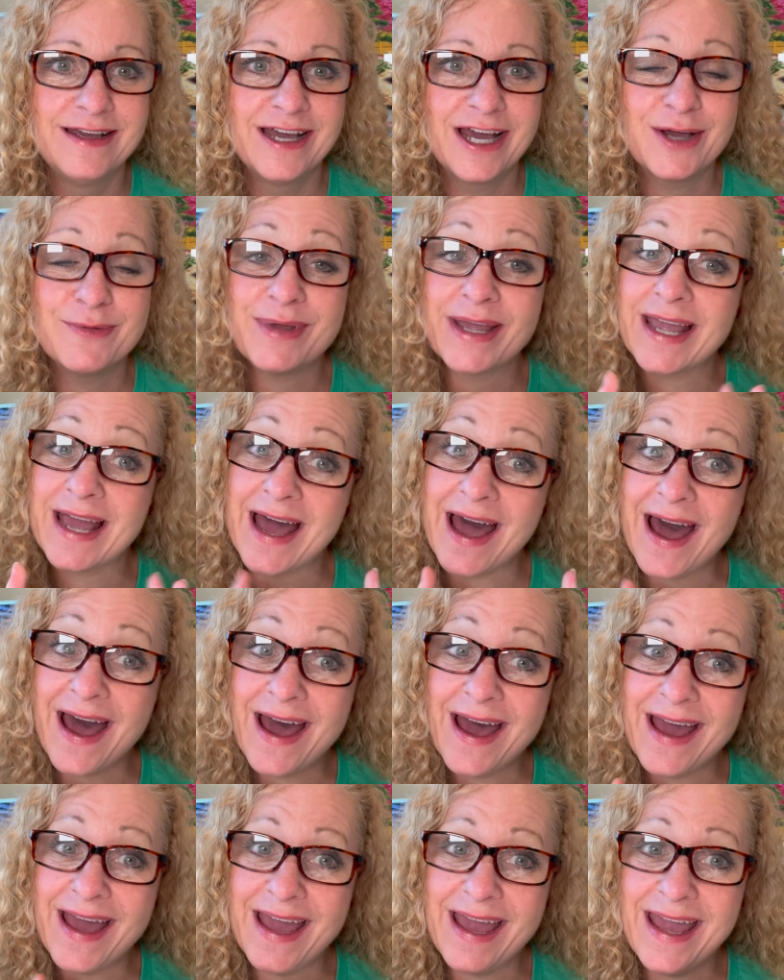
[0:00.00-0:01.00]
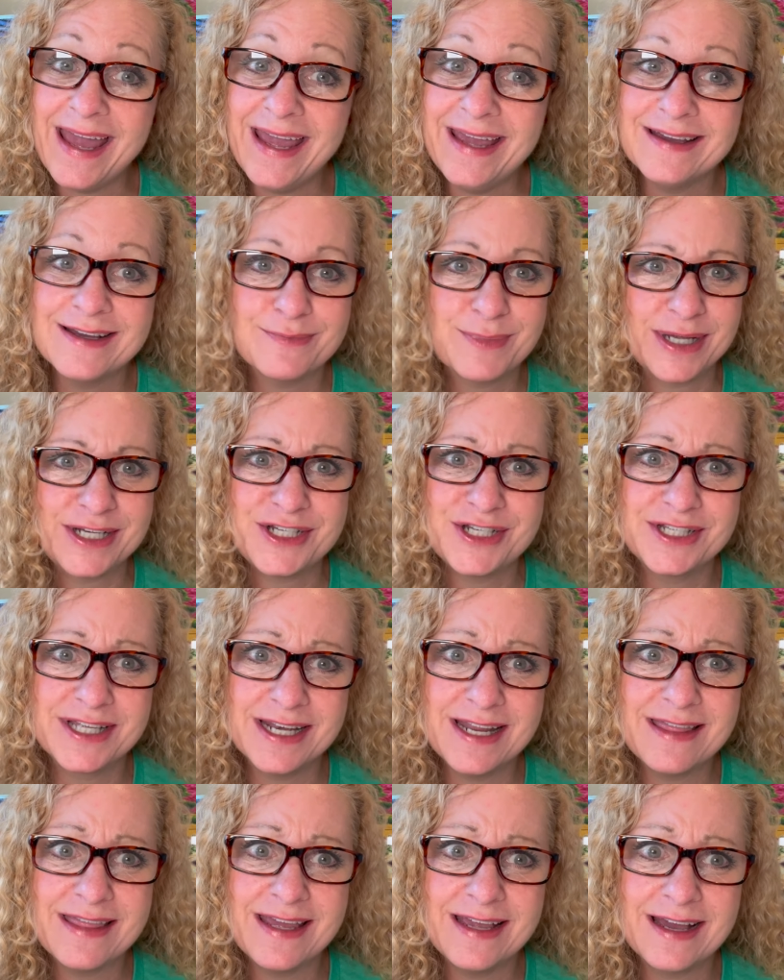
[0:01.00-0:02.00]
I'm like, hi. I'm like, she's
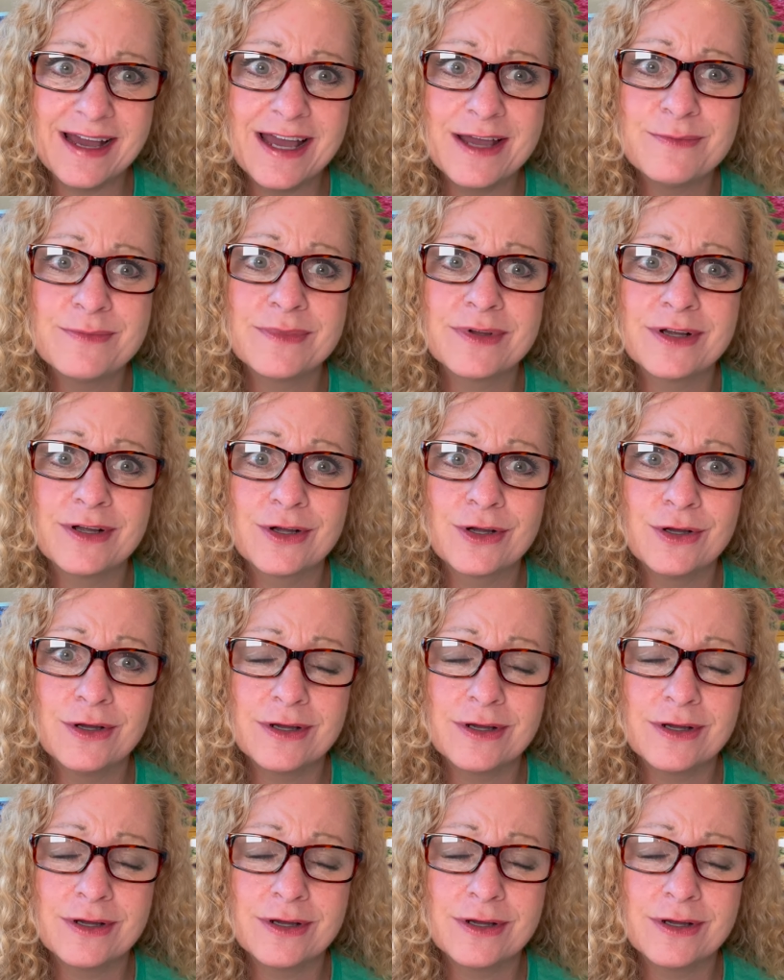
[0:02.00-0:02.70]
going to think I'm